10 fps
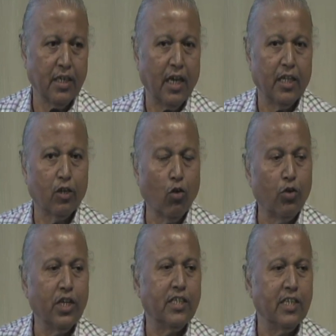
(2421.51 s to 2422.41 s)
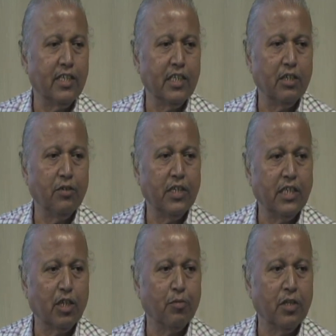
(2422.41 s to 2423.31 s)
And the gluten sensitivity is
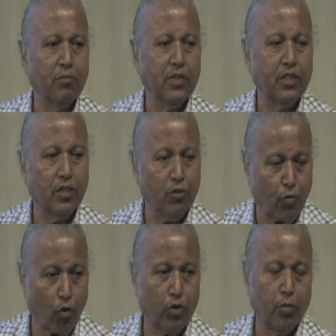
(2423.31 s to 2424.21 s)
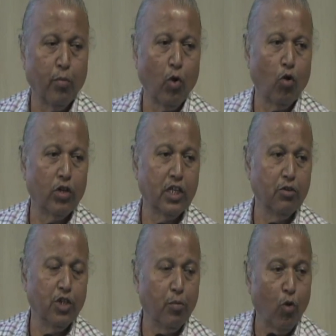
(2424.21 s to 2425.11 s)
something which
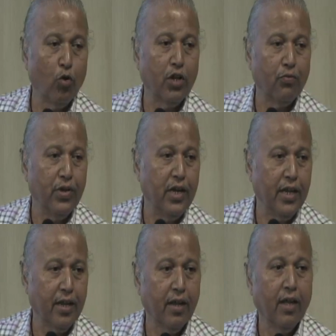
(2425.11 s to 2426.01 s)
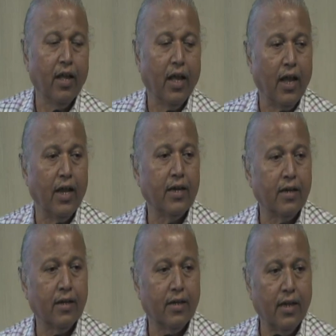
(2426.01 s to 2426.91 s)
gives a bloating feeling,
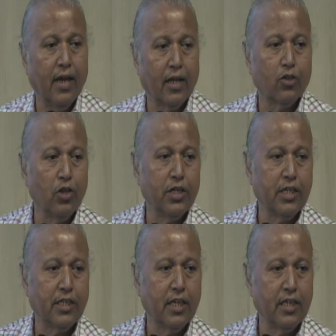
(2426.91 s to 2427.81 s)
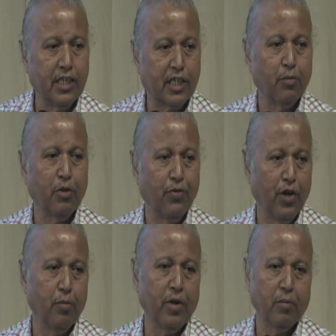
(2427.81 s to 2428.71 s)
and actually it is a disturbing
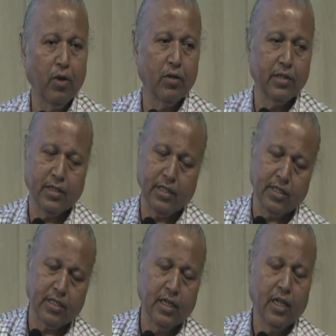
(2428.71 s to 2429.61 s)
phenomenon because it's